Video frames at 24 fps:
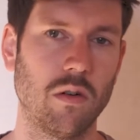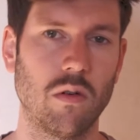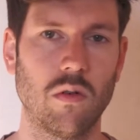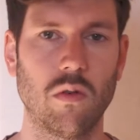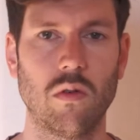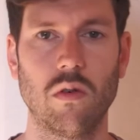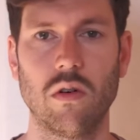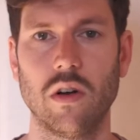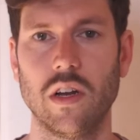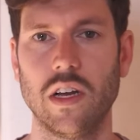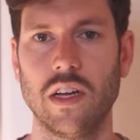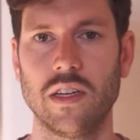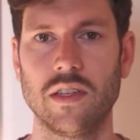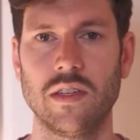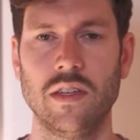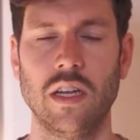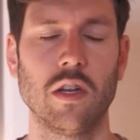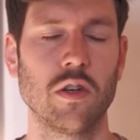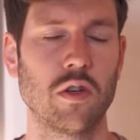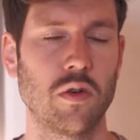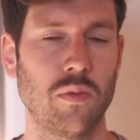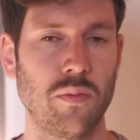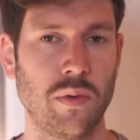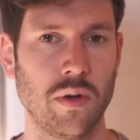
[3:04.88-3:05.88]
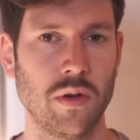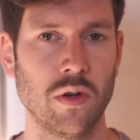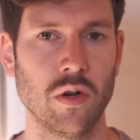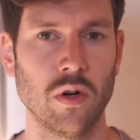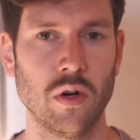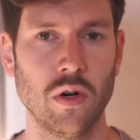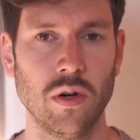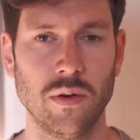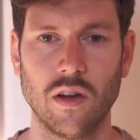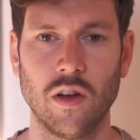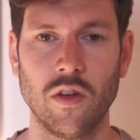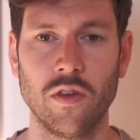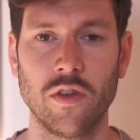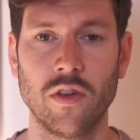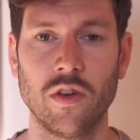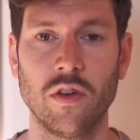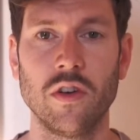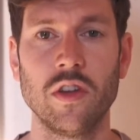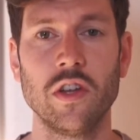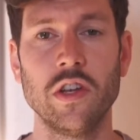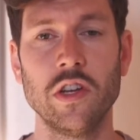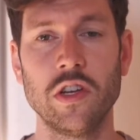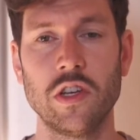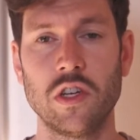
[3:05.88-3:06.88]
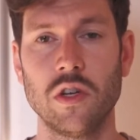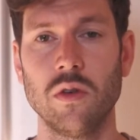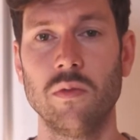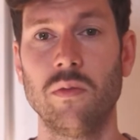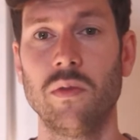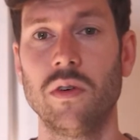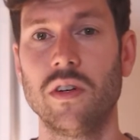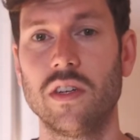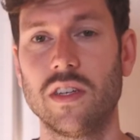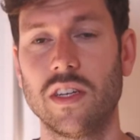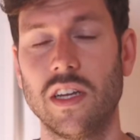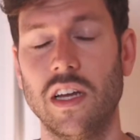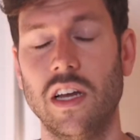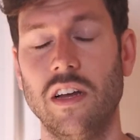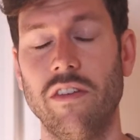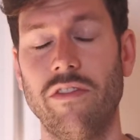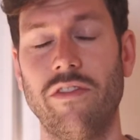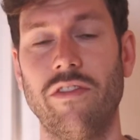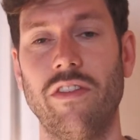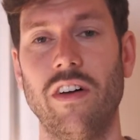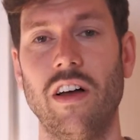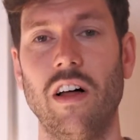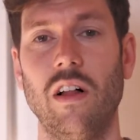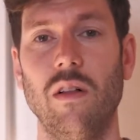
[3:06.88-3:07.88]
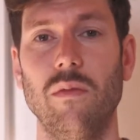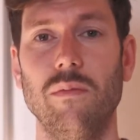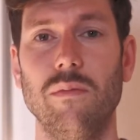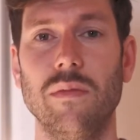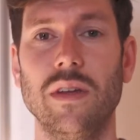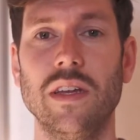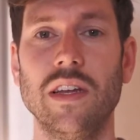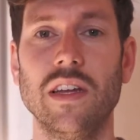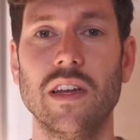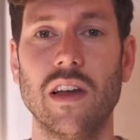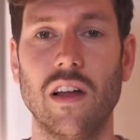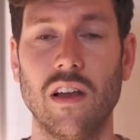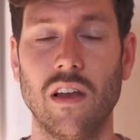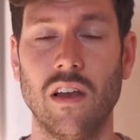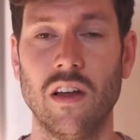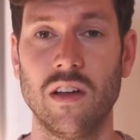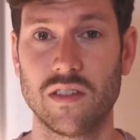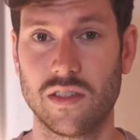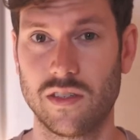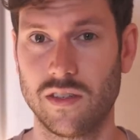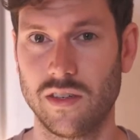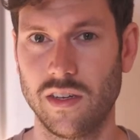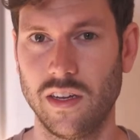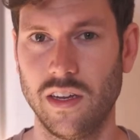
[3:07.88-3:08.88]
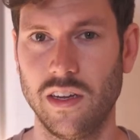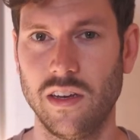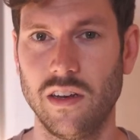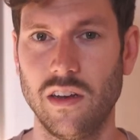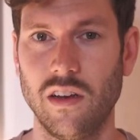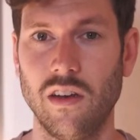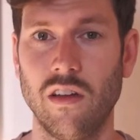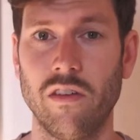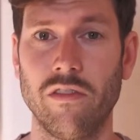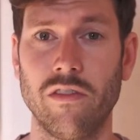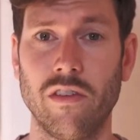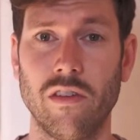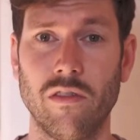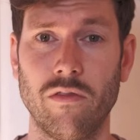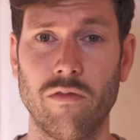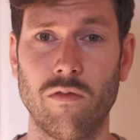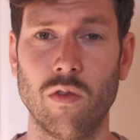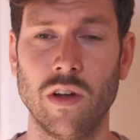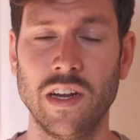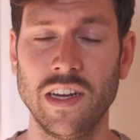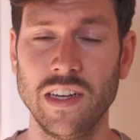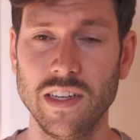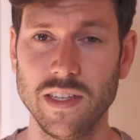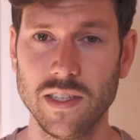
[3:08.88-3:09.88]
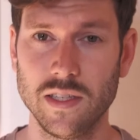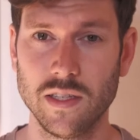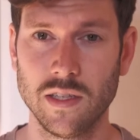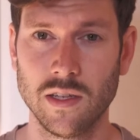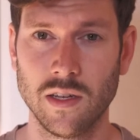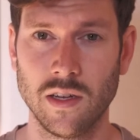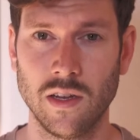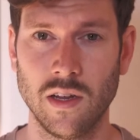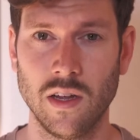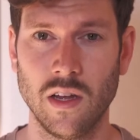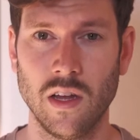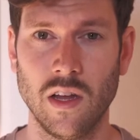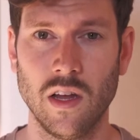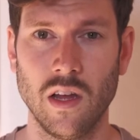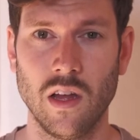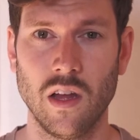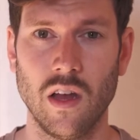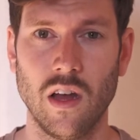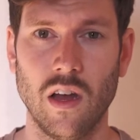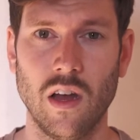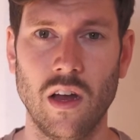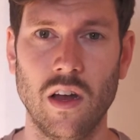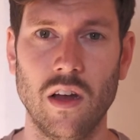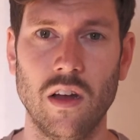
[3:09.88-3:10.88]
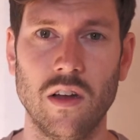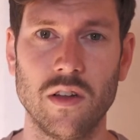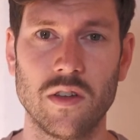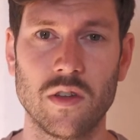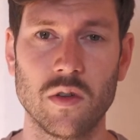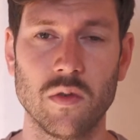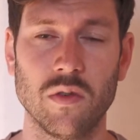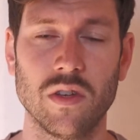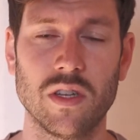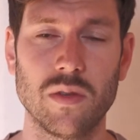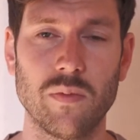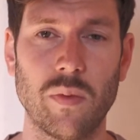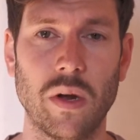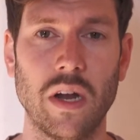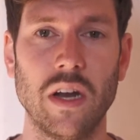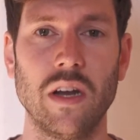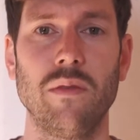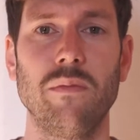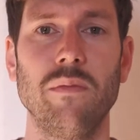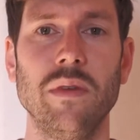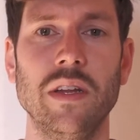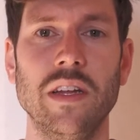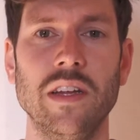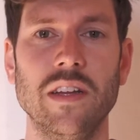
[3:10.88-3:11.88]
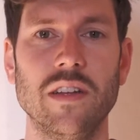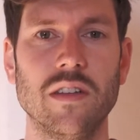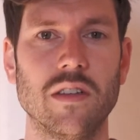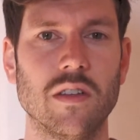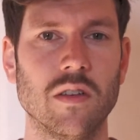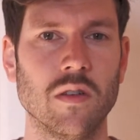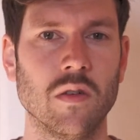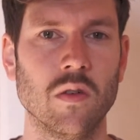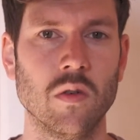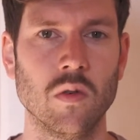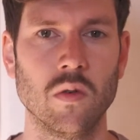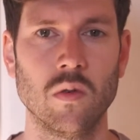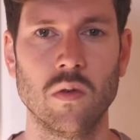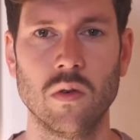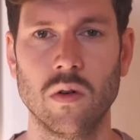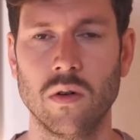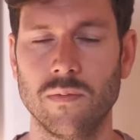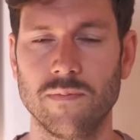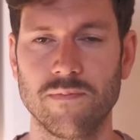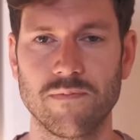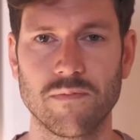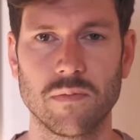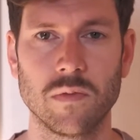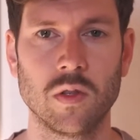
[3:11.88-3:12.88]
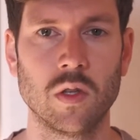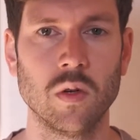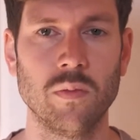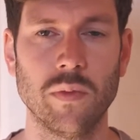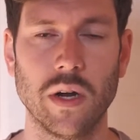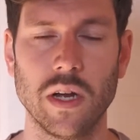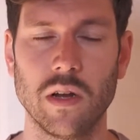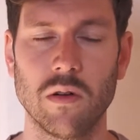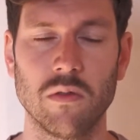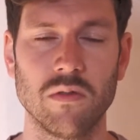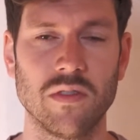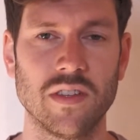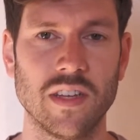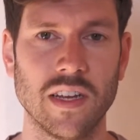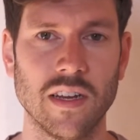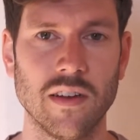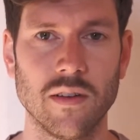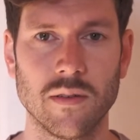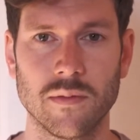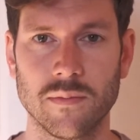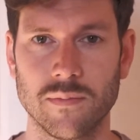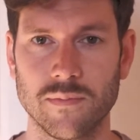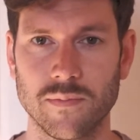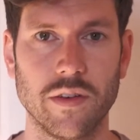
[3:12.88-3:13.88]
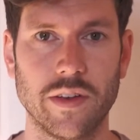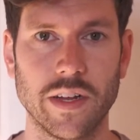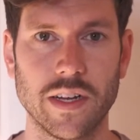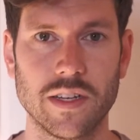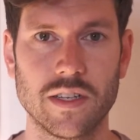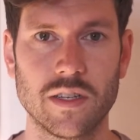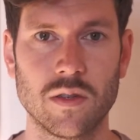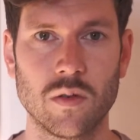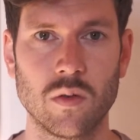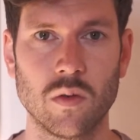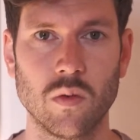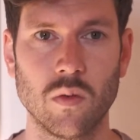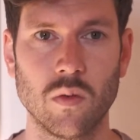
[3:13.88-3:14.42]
or as an entrepreneur. Other YouTubers have helped me a lot in a lot of ways to inspire me to do my own thing. That's